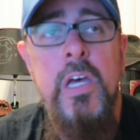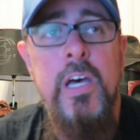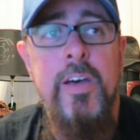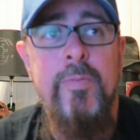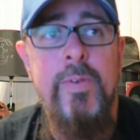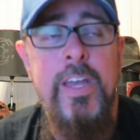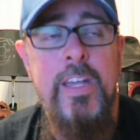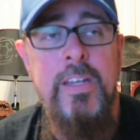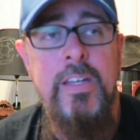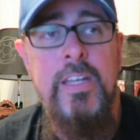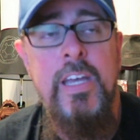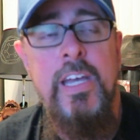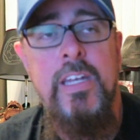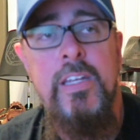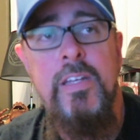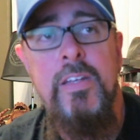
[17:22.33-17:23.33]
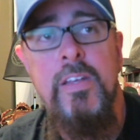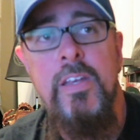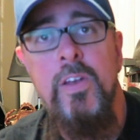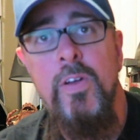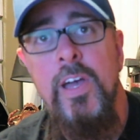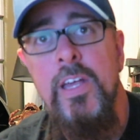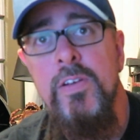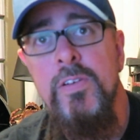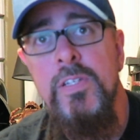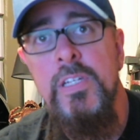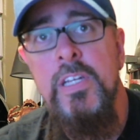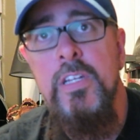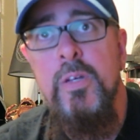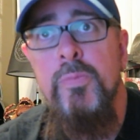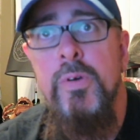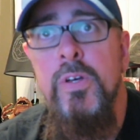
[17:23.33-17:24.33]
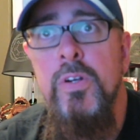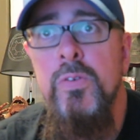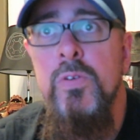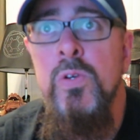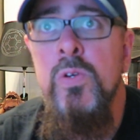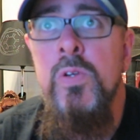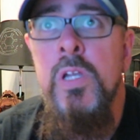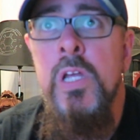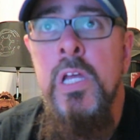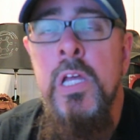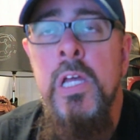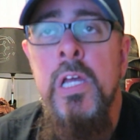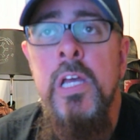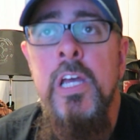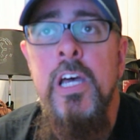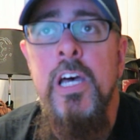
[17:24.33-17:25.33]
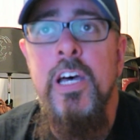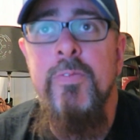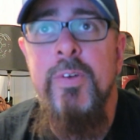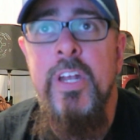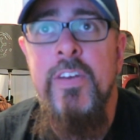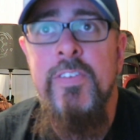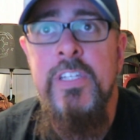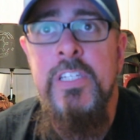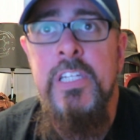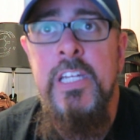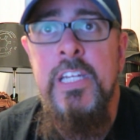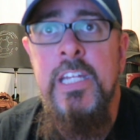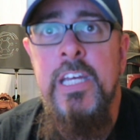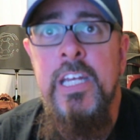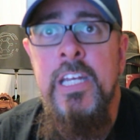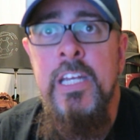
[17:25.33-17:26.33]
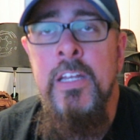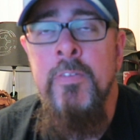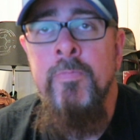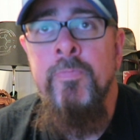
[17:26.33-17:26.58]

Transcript: and kind of, you know, had her stand up on her own. But having said that,